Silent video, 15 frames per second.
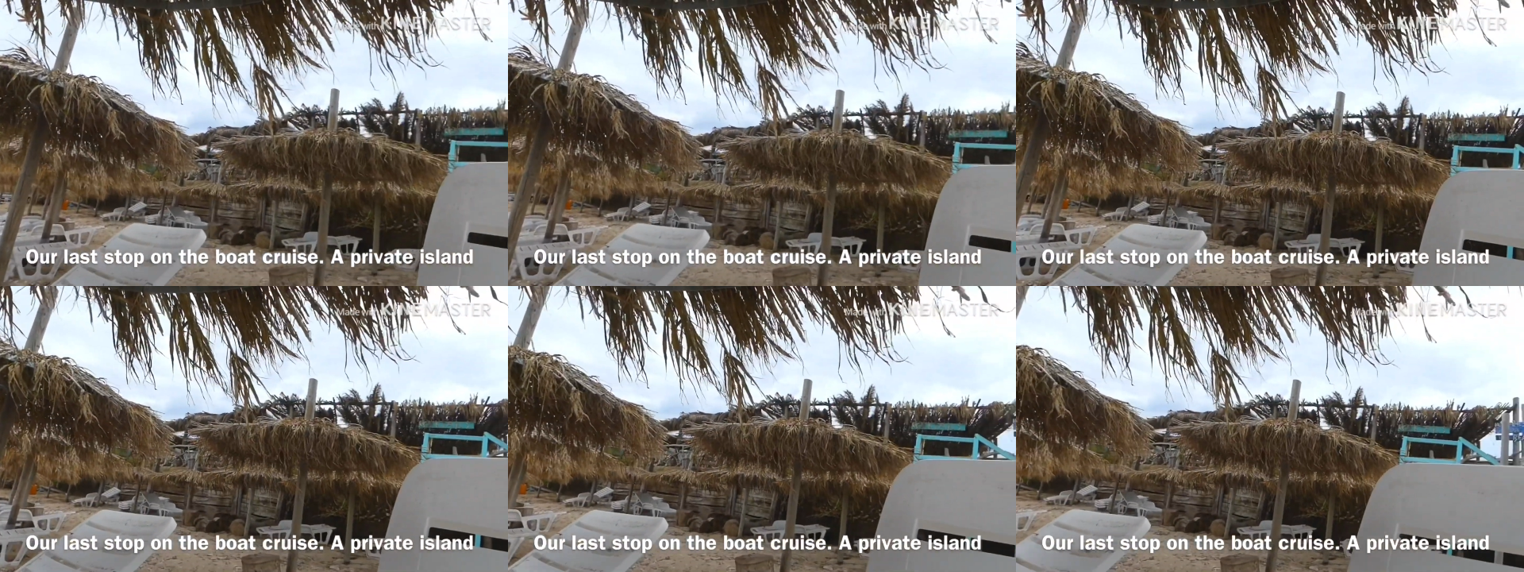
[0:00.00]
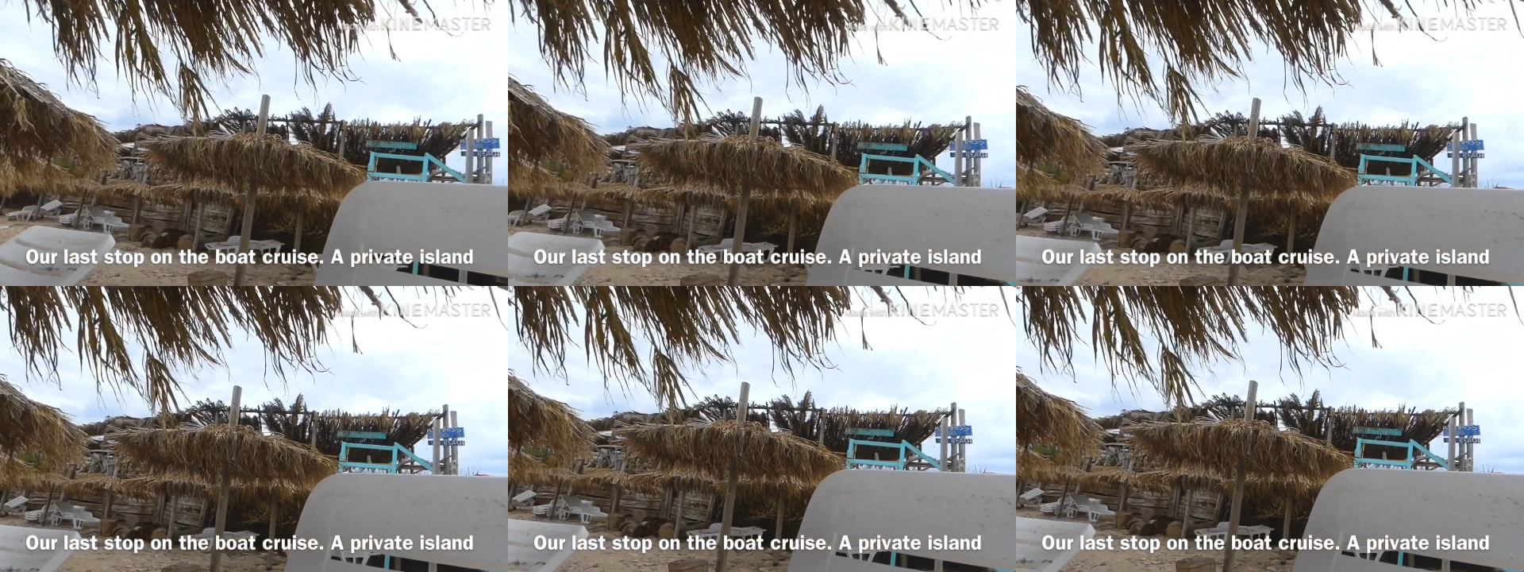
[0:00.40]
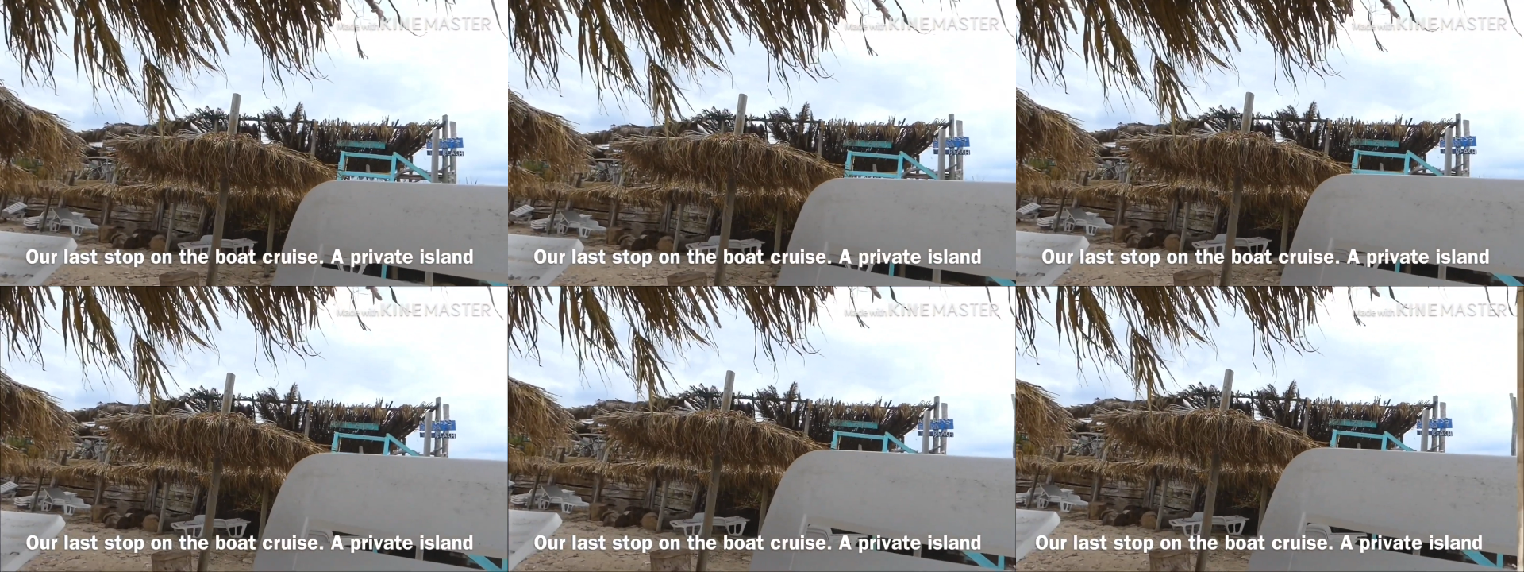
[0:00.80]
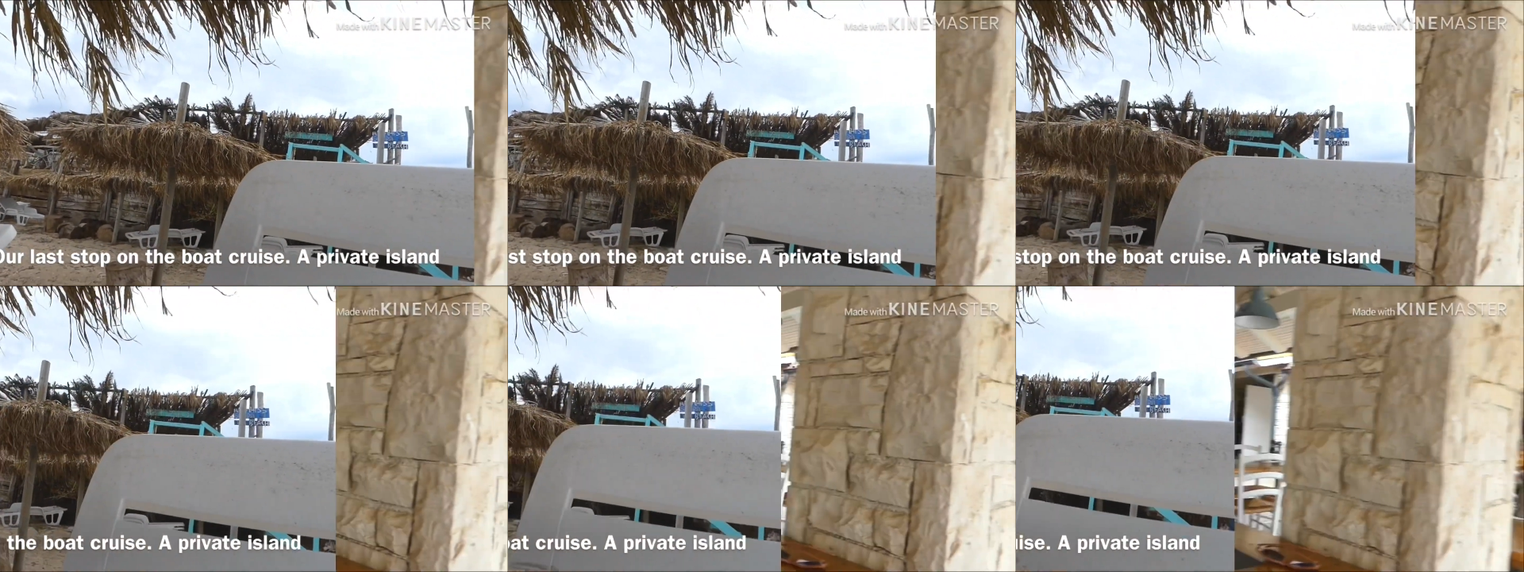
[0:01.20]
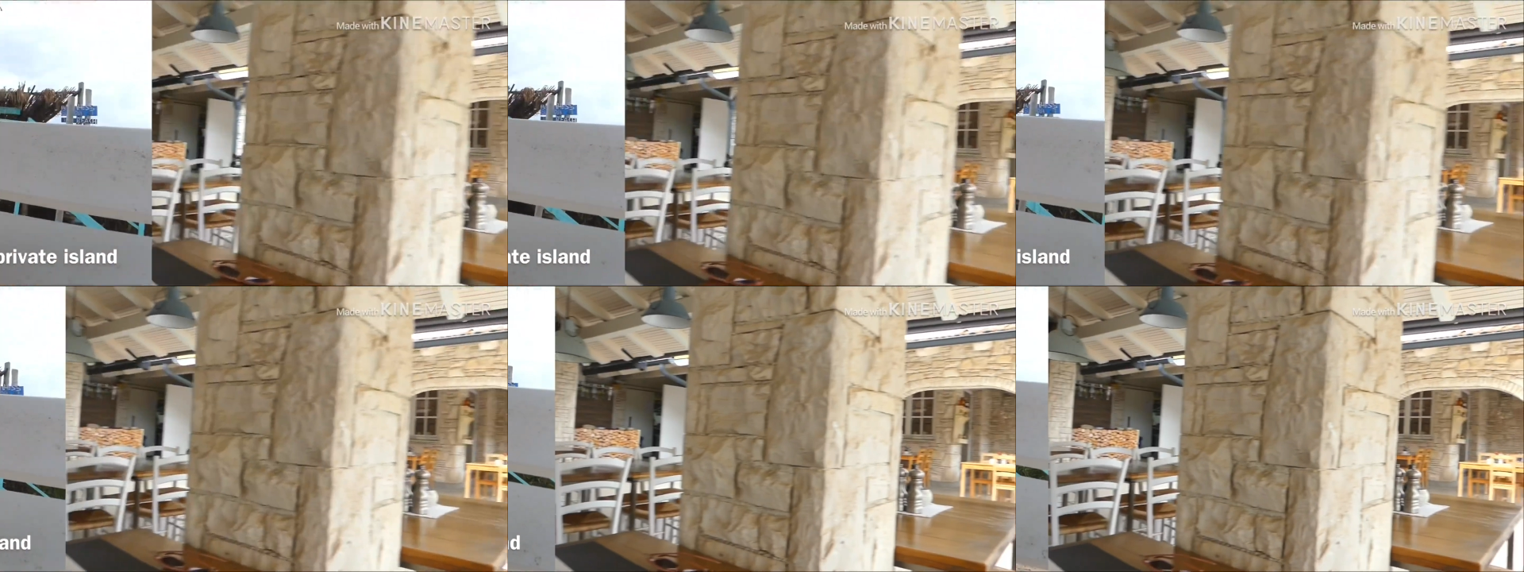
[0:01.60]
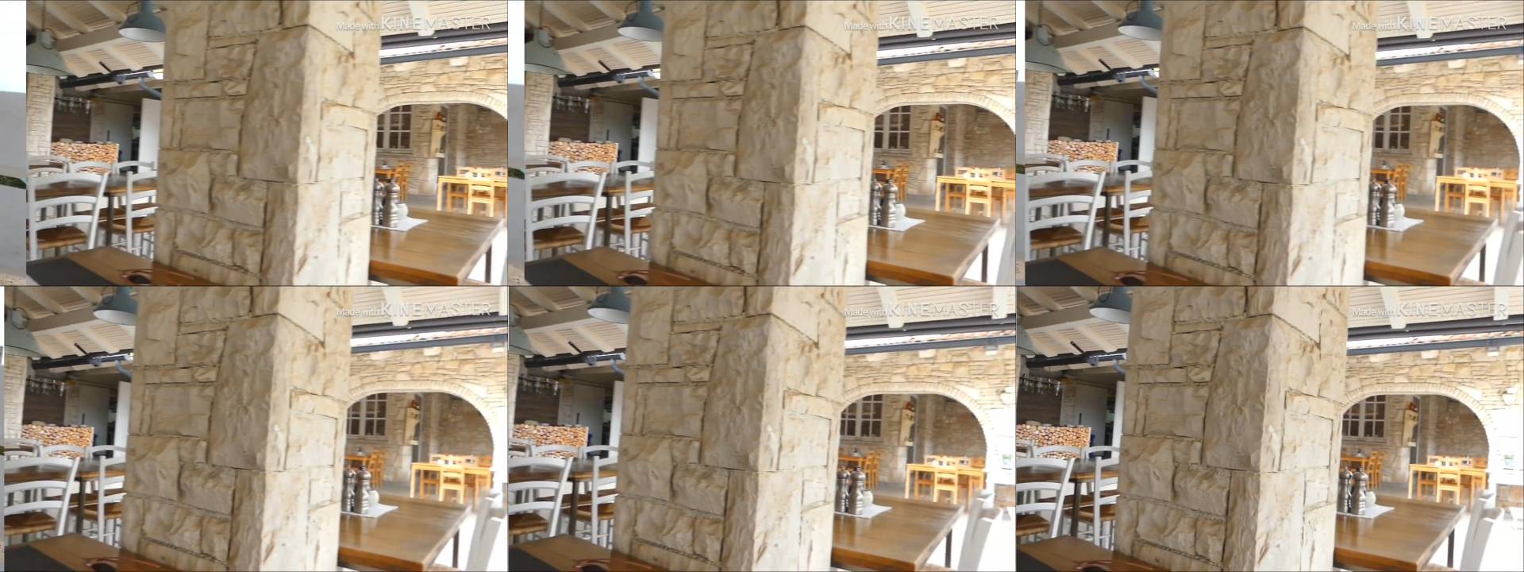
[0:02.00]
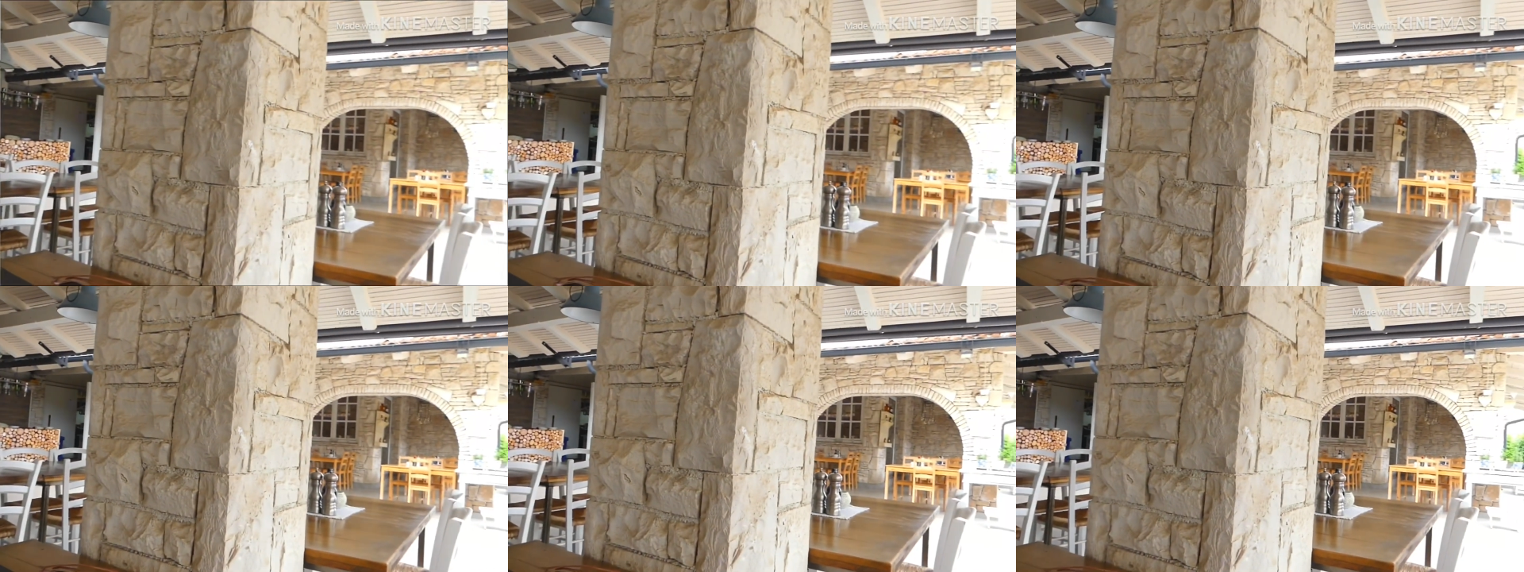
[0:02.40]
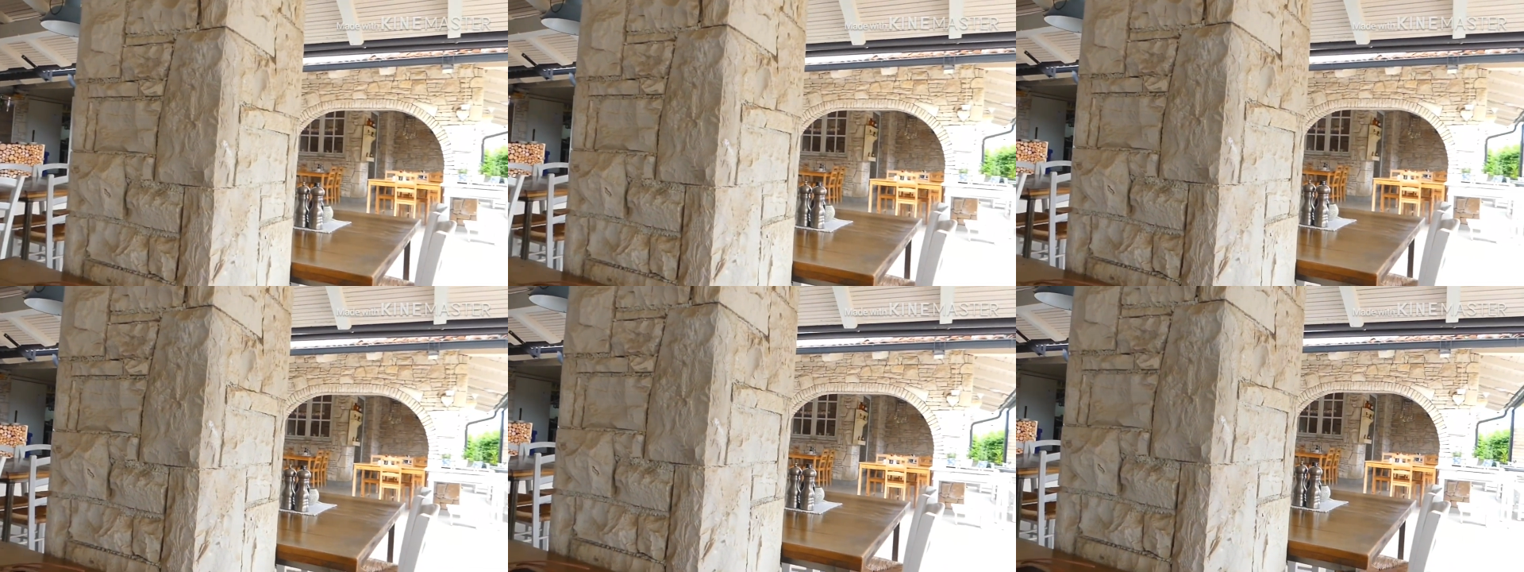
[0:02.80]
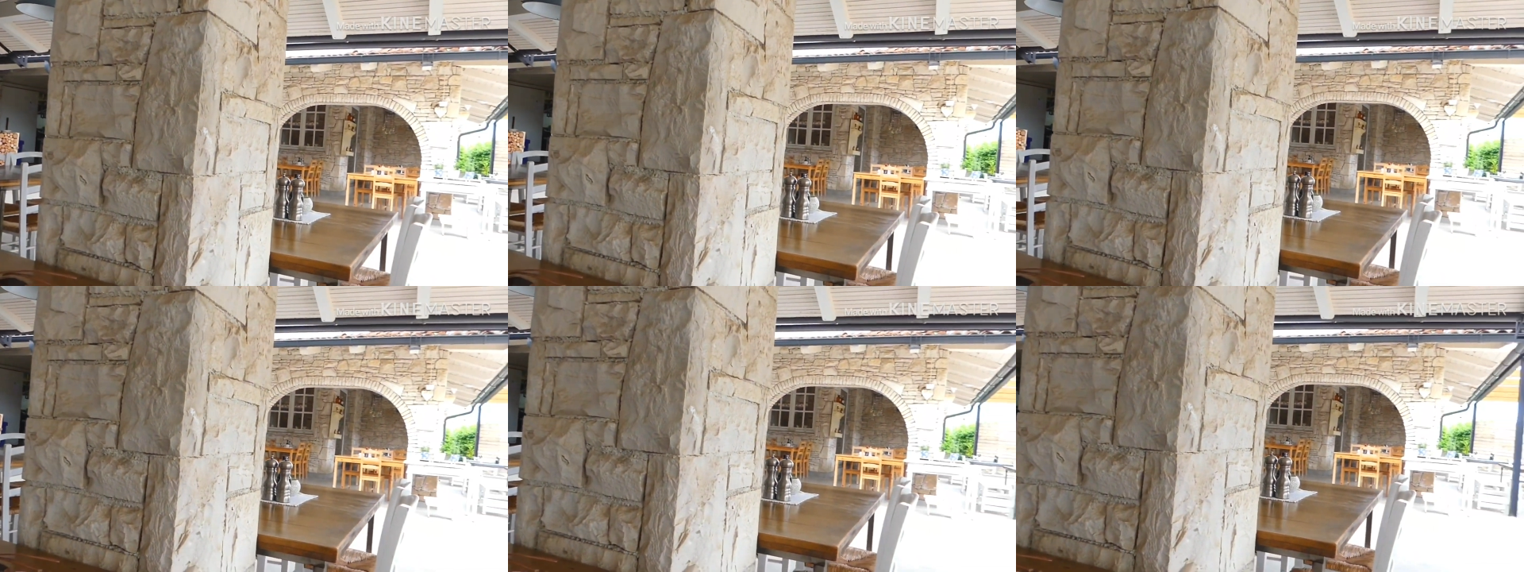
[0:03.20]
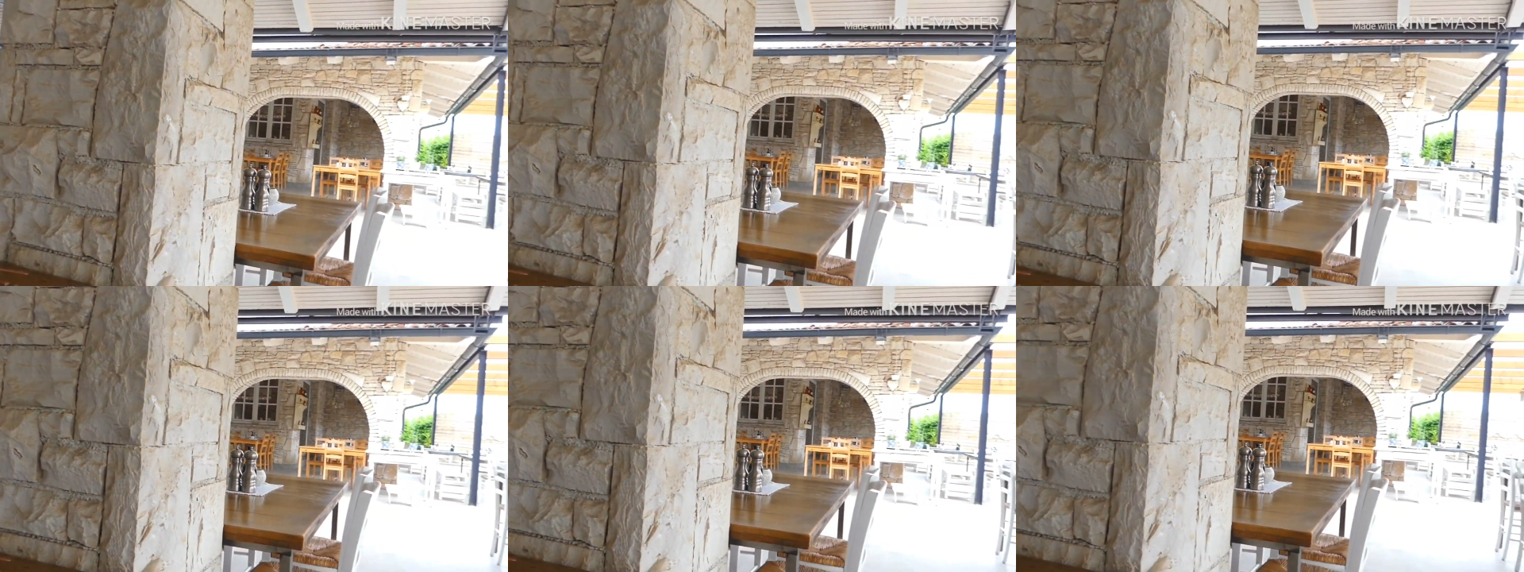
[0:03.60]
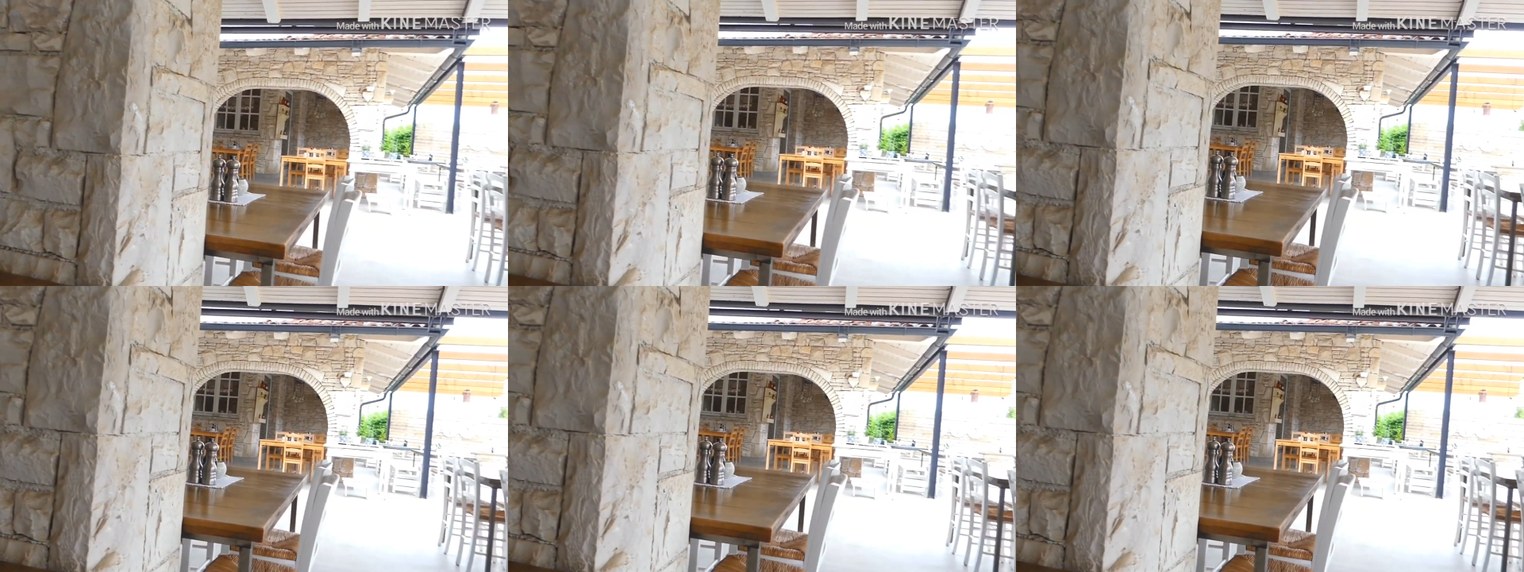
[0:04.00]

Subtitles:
Nobody's mouth can be seen.